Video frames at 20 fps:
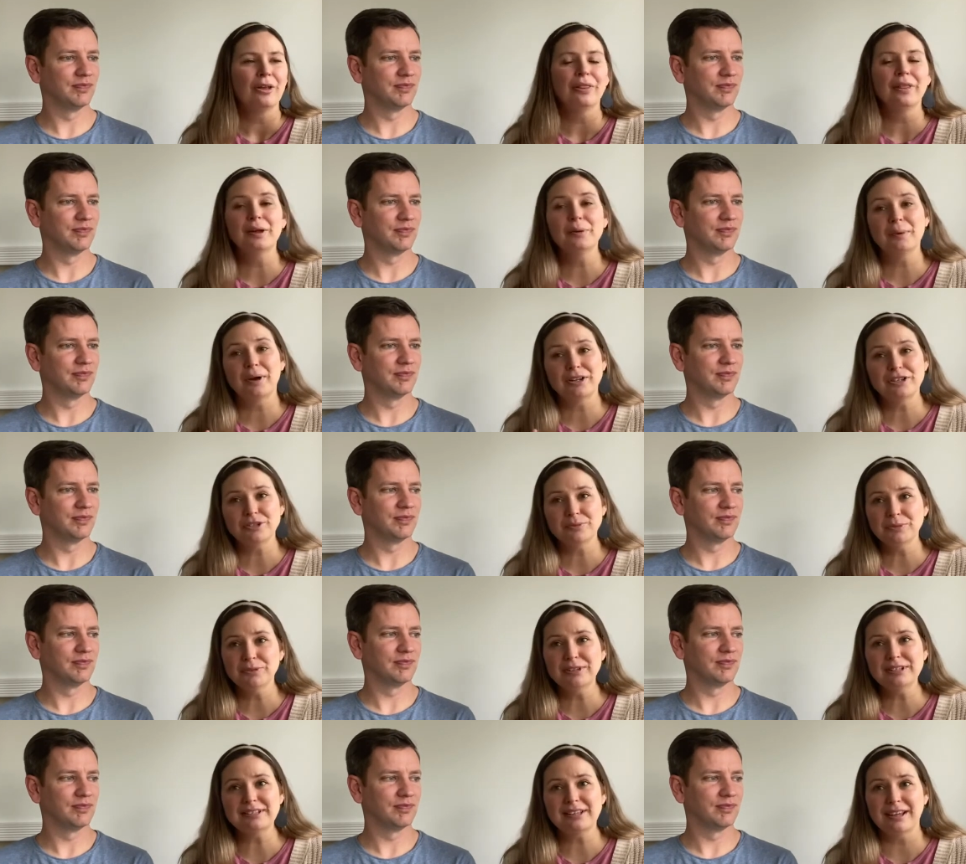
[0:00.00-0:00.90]
Speaker 1: They watched
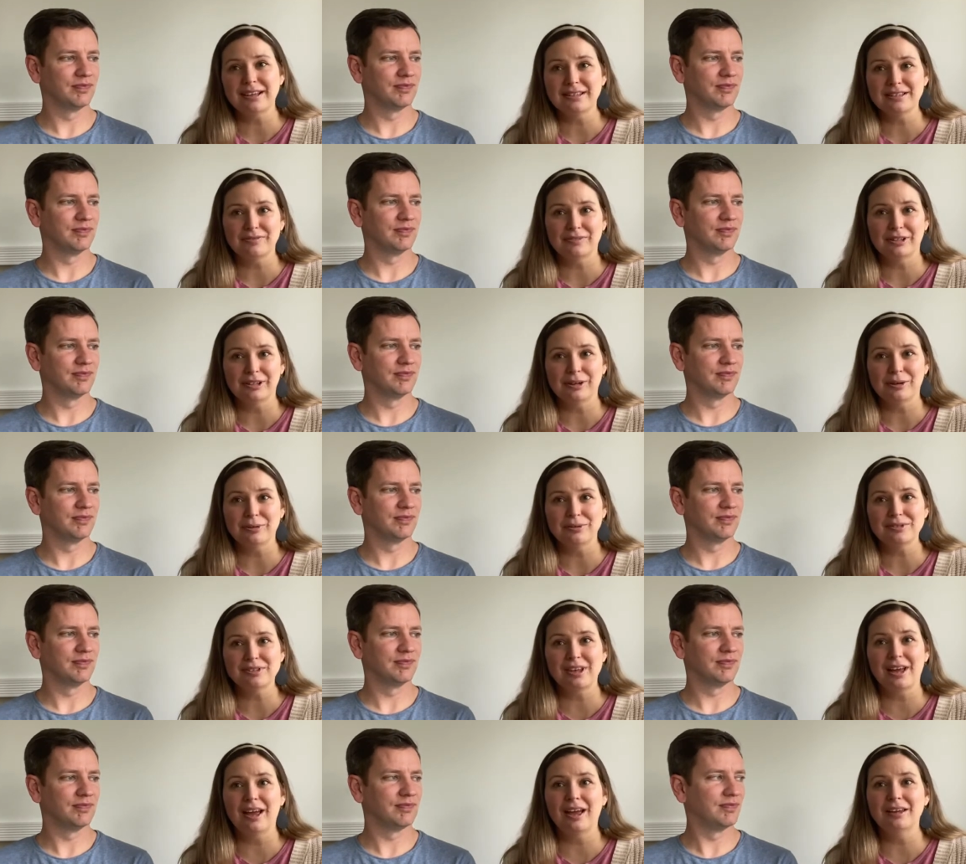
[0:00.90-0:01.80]
Moody Science
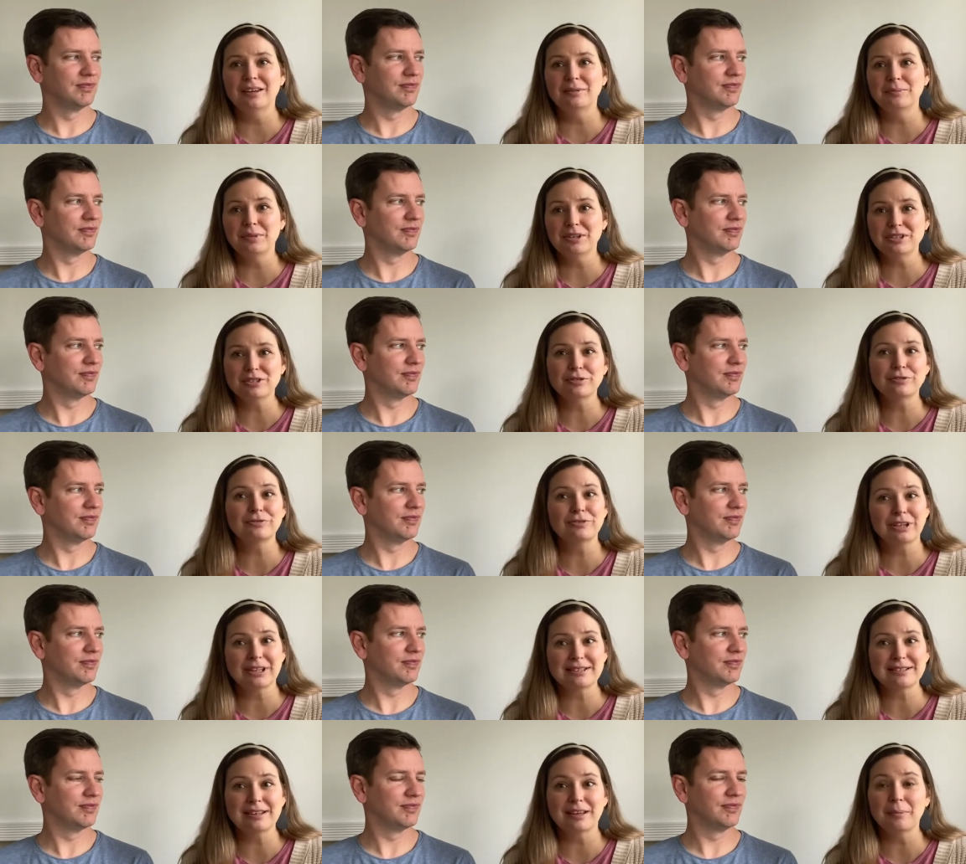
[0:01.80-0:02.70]
videos and Mr.
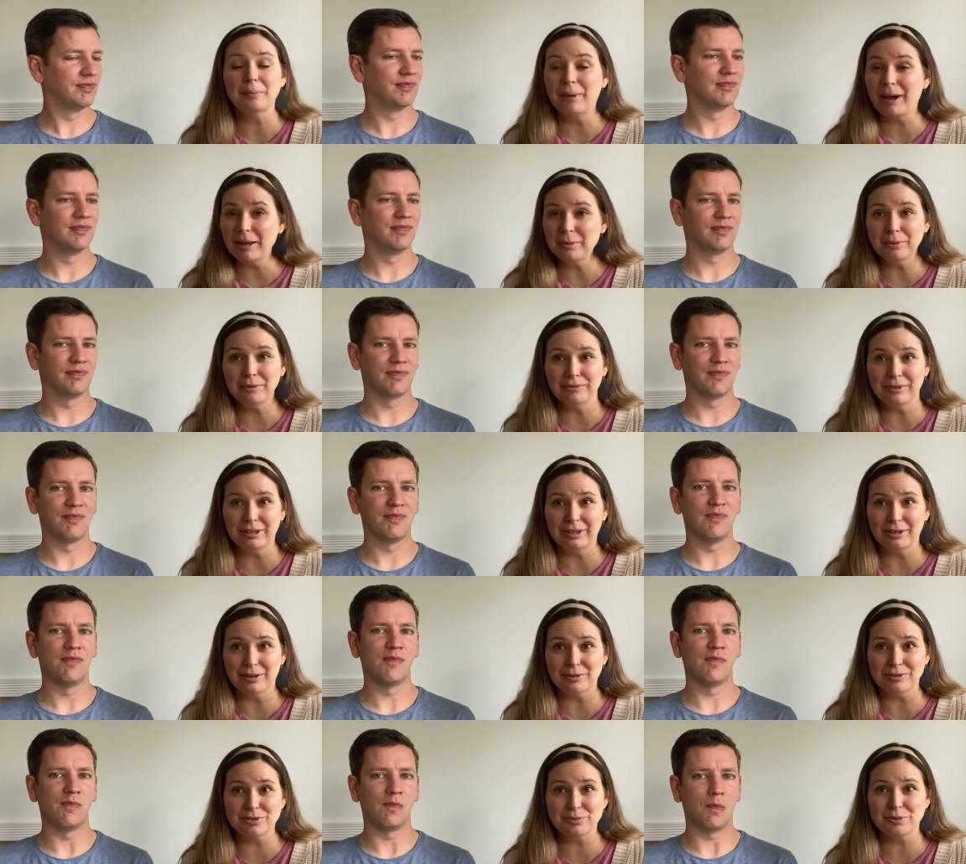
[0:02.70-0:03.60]
Fix It Bible
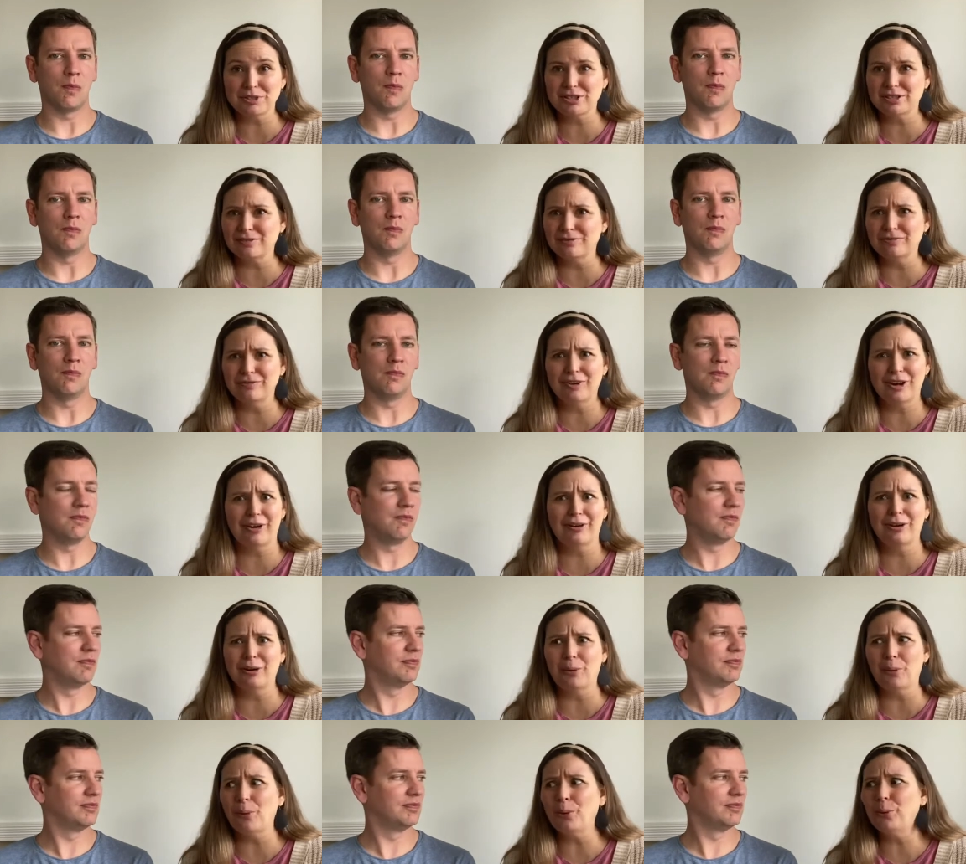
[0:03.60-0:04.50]
videos, which is a mm.
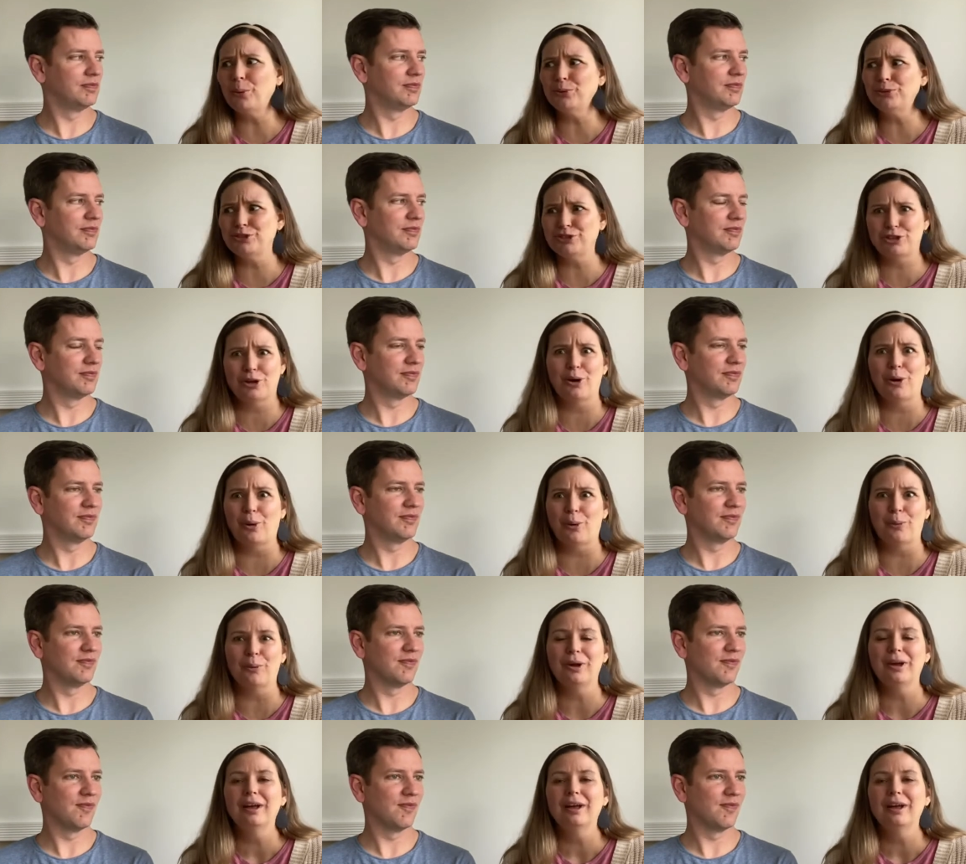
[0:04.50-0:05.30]
very old show.